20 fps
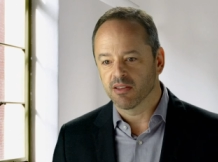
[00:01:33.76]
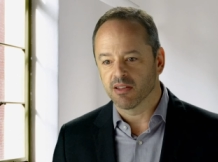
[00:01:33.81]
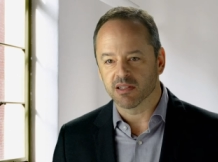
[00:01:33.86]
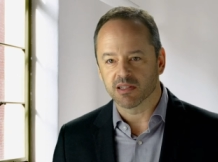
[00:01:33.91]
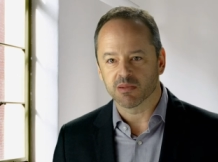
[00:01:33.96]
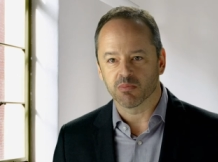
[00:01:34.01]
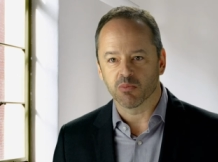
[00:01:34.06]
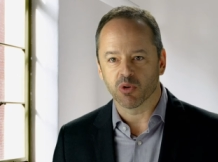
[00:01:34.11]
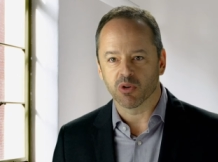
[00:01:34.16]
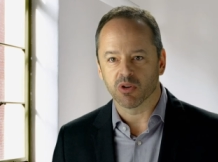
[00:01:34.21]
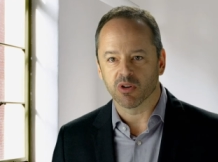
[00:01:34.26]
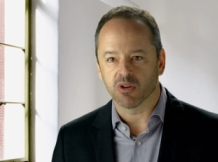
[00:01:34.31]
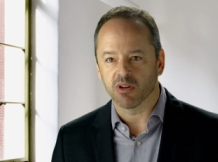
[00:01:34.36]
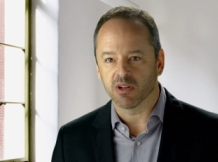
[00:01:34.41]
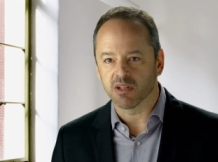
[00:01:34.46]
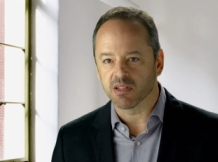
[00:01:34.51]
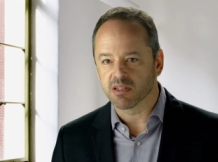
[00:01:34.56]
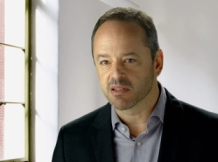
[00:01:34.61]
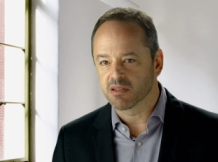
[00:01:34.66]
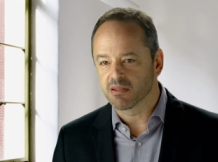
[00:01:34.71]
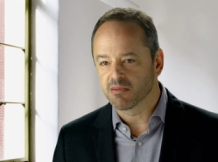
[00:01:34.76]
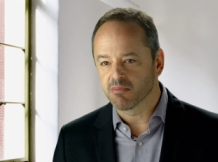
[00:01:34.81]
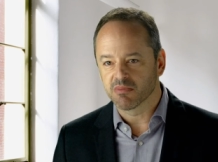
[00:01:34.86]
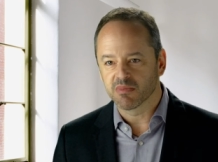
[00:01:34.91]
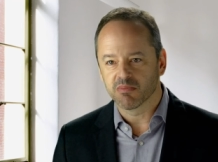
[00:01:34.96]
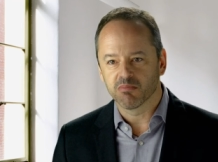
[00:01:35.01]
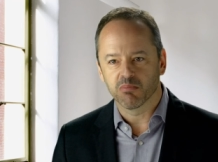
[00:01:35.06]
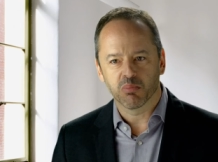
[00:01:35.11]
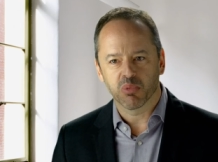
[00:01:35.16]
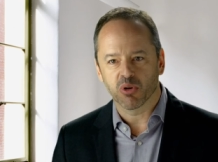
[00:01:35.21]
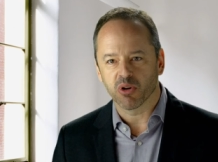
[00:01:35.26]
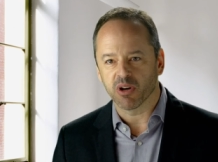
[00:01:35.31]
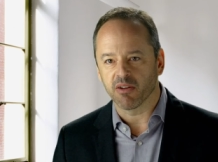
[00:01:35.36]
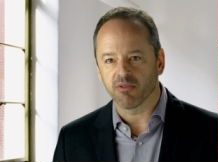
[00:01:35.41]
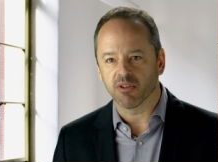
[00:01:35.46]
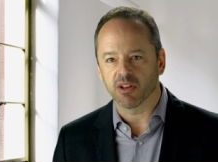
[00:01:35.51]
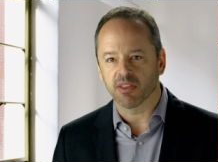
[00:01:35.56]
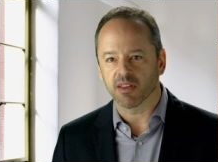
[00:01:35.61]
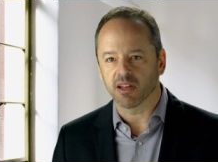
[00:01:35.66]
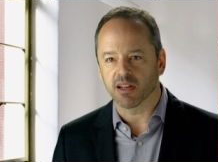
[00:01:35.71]
This murder is put
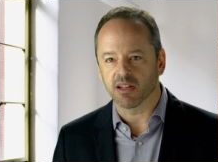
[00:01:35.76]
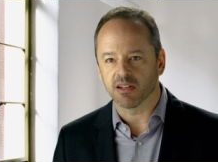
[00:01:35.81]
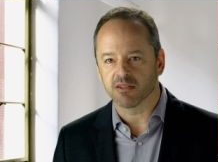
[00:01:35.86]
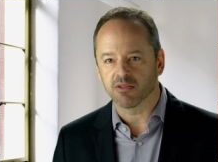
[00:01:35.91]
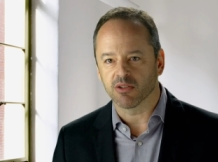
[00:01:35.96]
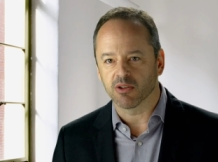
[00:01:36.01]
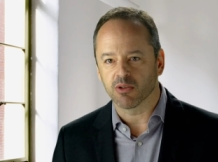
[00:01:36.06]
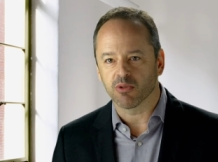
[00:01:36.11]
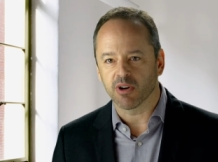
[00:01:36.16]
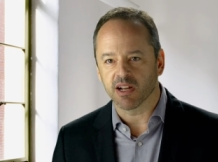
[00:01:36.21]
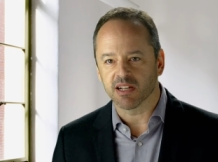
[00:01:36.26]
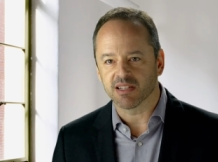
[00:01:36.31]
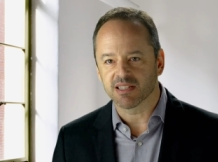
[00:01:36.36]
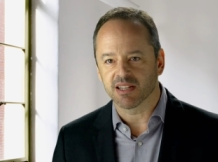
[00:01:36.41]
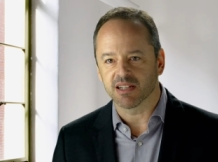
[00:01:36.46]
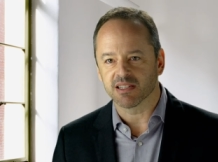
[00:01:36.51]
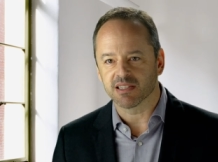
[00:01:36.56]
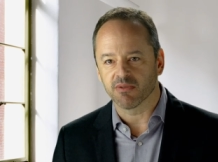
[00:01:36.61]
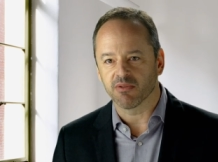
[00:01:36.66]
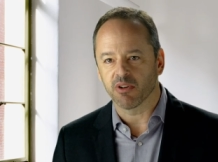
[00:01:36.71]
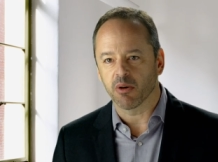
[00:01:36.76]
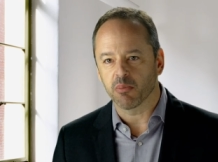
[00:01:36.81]
everything into a great sense of